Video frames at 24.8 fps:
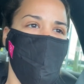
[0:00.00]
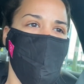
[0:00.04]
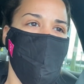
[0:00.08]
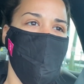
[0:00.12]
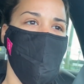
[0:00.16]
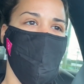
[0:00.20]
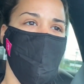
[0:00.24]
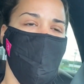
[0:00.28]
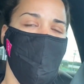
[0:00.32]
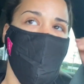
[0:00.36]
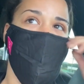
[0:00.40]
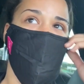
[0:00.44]

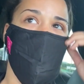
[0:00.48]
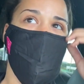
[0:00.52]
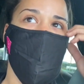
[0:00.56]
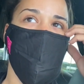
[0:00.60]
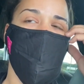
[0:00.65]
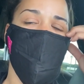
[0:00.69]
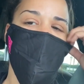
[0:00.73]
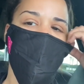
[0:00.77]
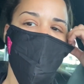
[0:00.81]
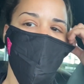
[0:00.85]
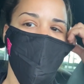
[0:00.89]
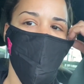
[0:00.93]
and I
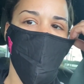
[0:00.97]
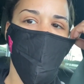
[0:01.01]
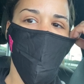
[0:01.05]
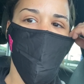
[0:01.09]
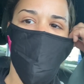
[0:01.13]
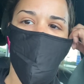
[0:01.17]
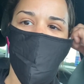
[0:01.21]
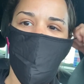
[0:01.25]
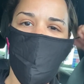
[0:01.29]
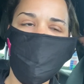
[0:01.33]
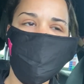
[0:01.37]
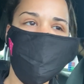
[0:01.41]
can tell
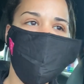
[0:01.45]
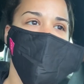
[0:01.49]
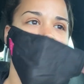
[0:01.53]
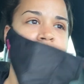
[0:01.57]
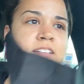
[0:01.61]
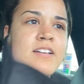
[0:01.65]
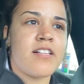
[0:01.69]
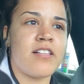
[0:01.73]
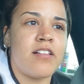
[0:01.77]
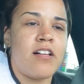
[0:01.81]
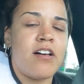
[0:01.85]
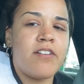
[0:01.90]
by
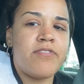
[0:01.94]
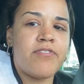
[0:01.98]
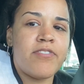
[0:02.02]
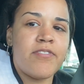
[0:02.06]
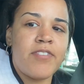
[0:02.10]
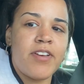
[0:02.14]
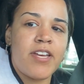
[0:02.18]
the cloth of